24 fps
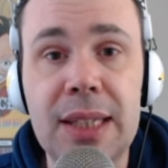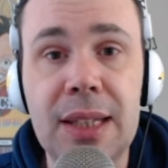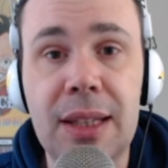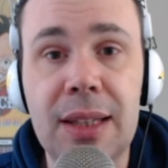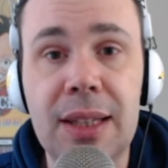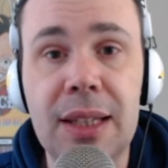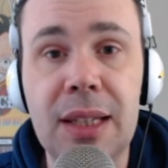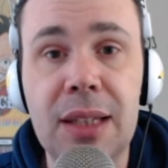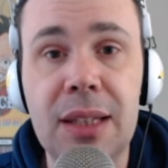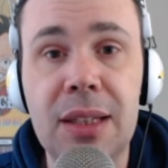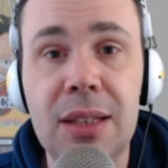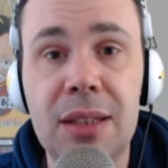I
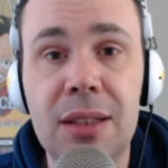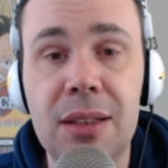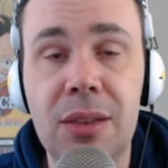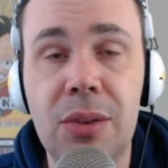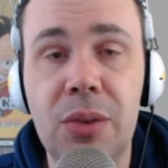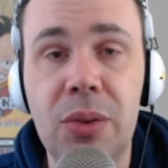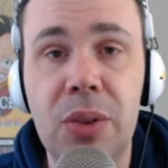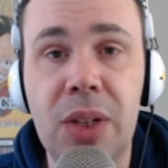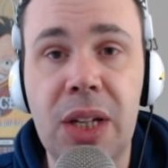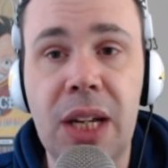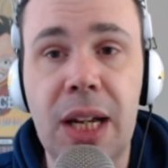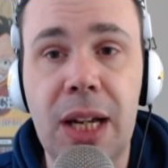think it is a
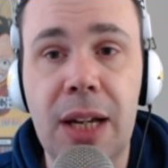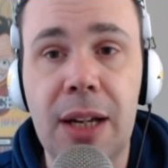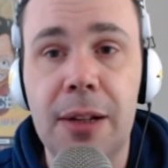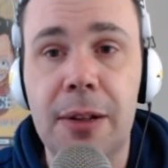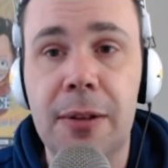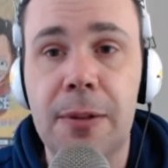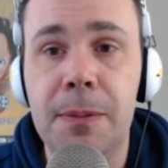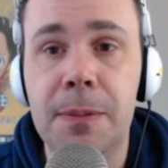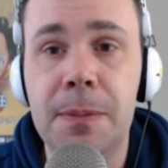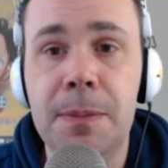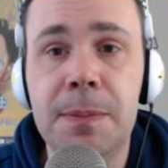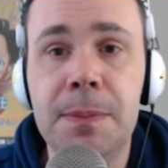good card.
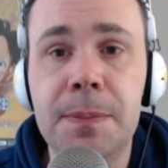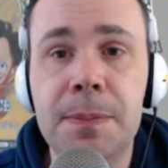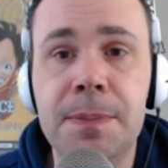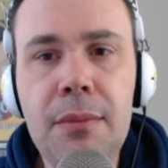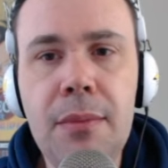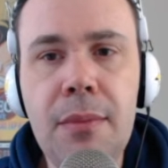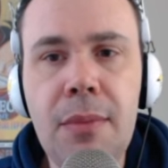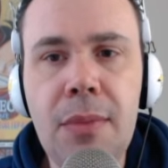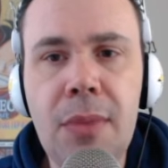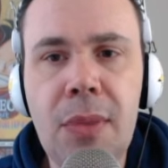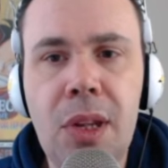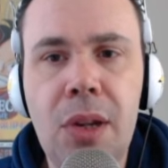
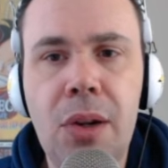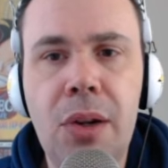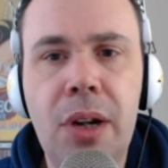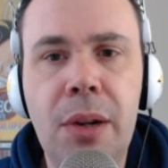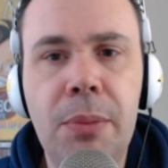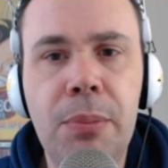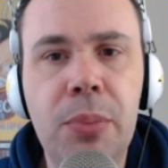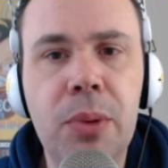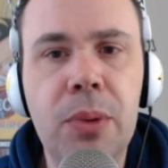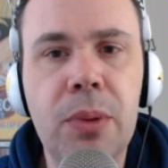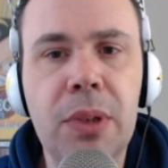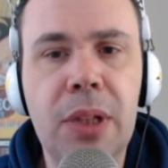All right,
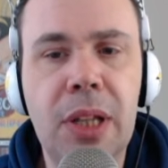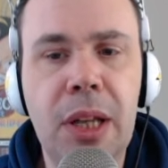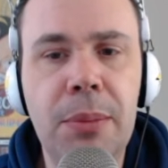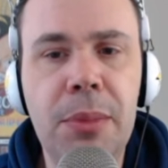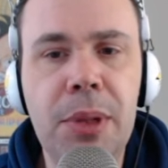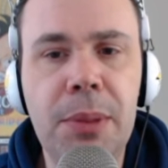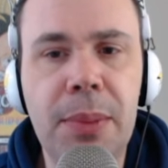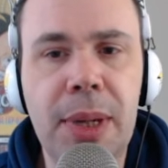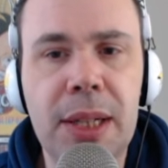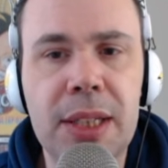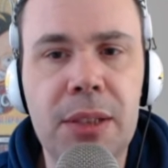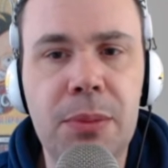
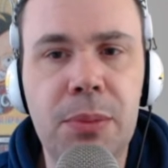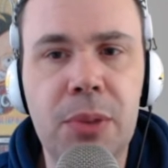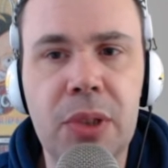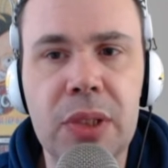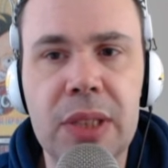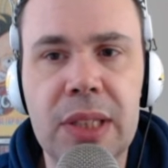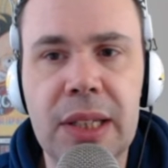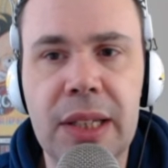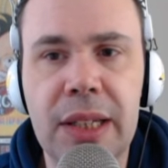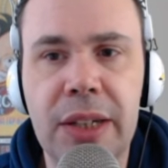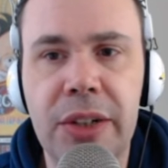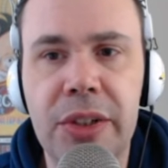coming back to
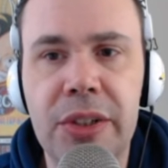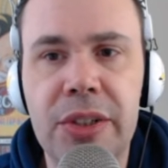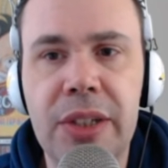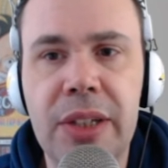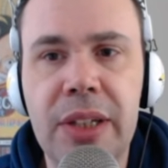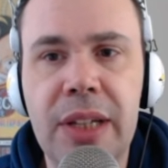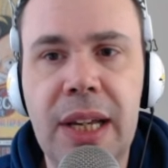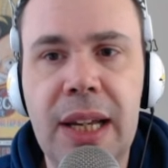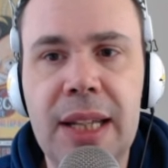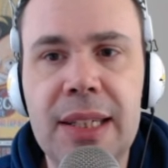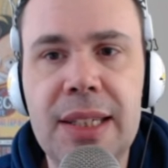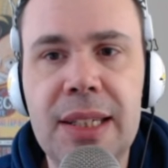Borsalino. So
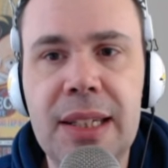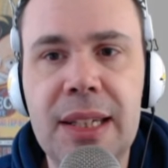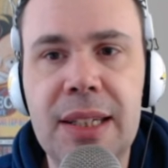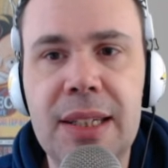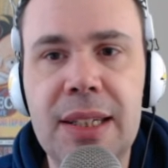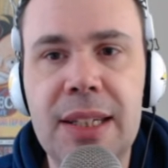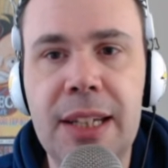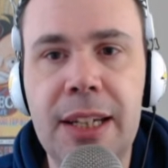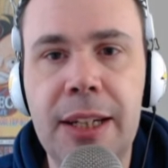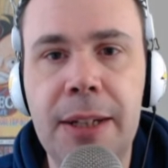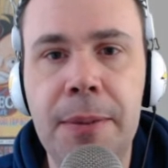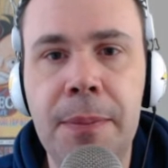as you can
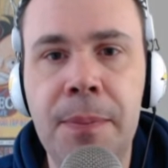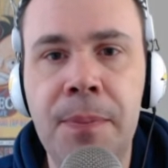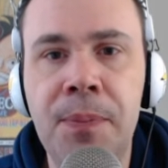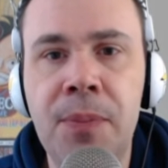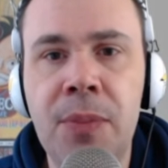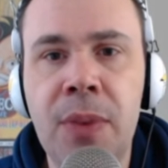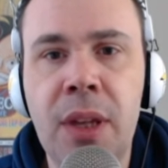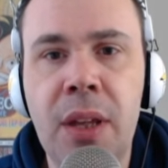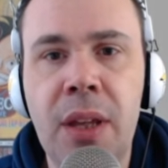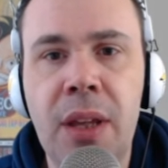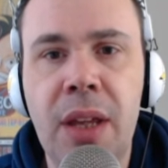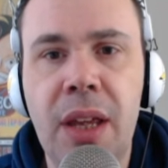see,
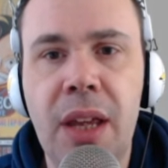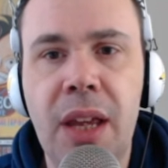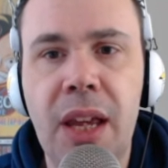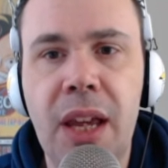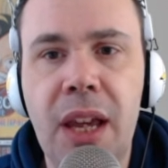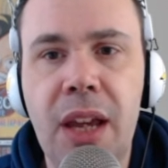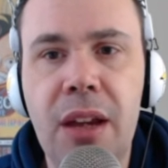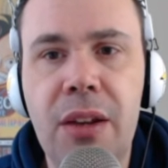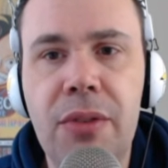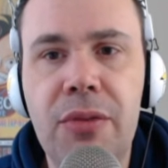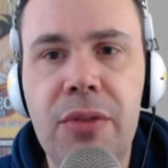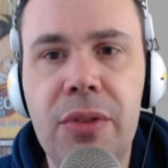
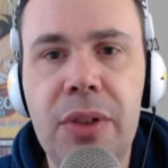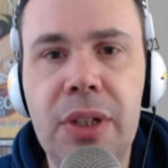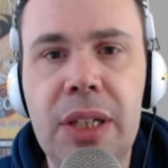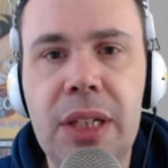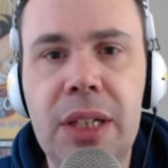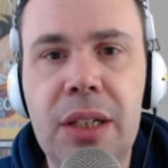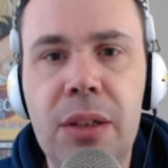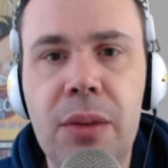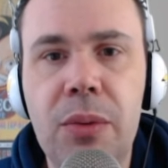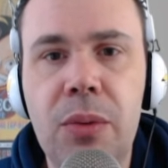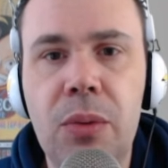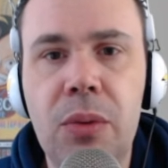
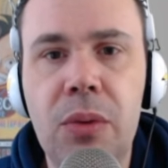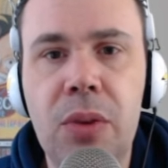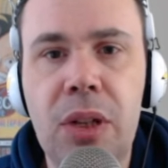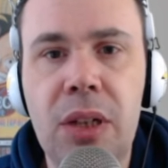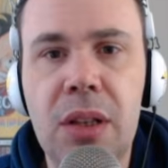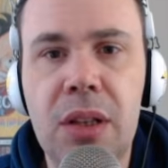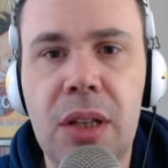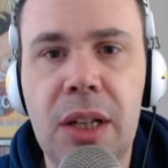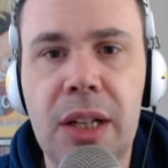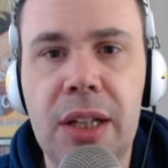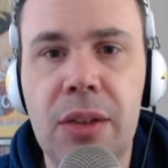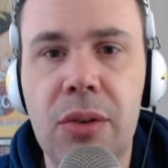
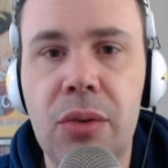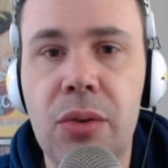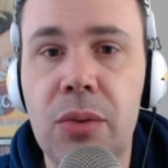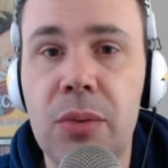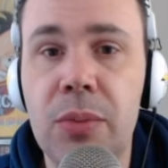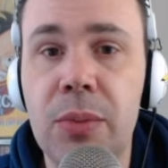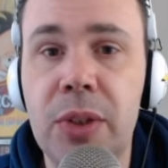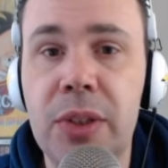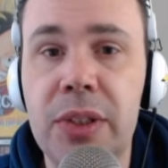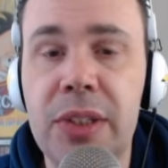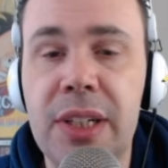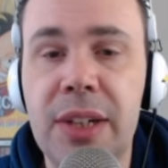
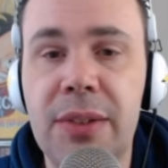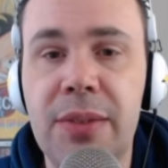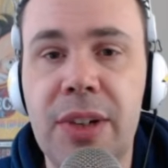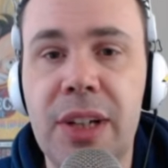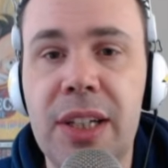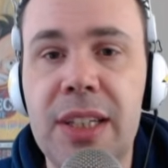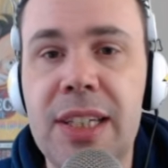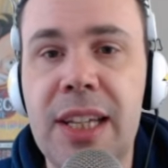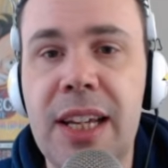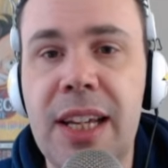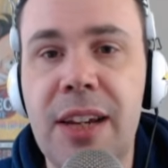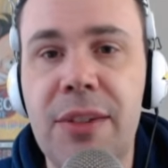almost every, I
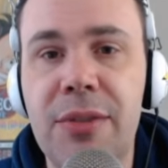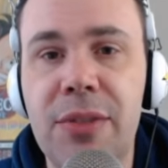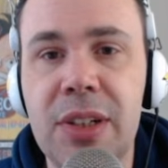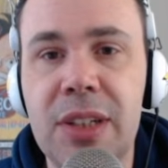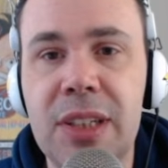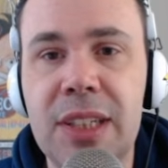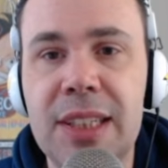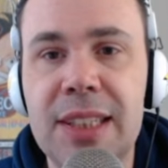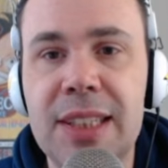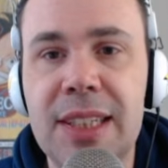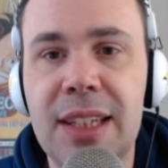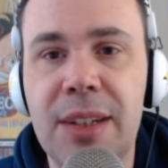say every
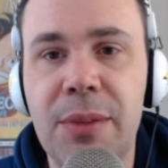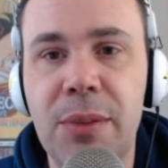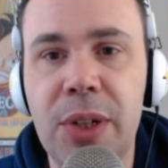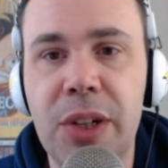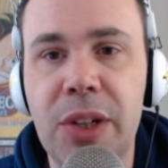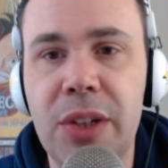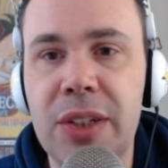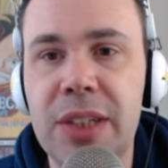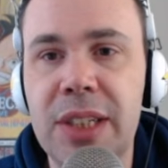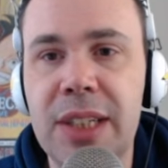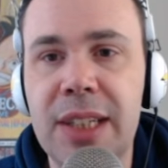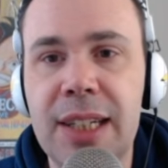list and then we
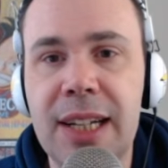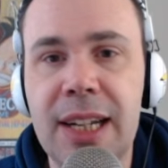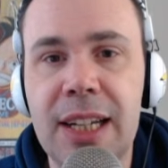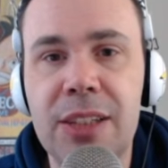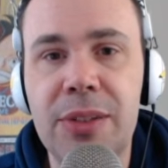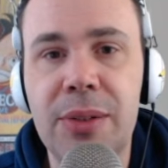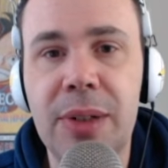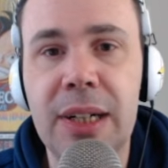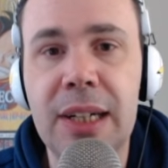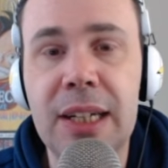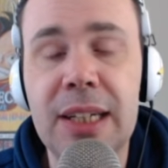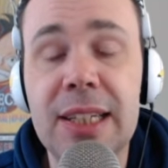go to the next
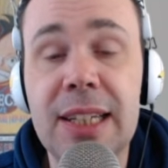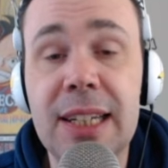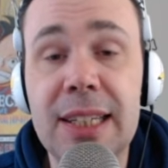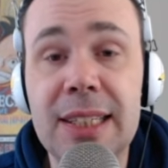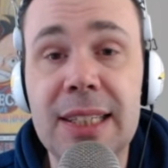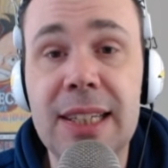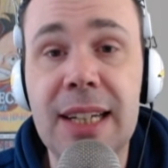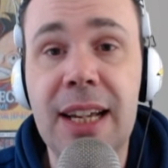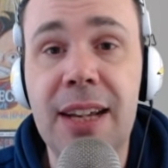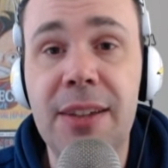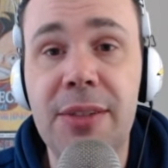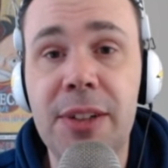one, it
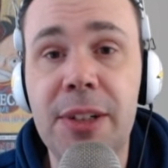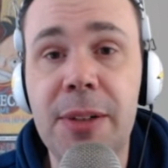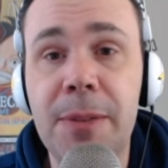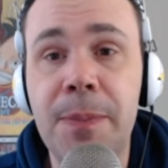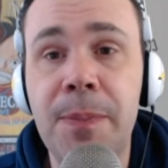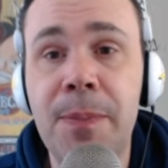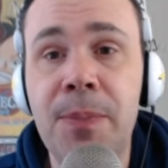doesn't have it.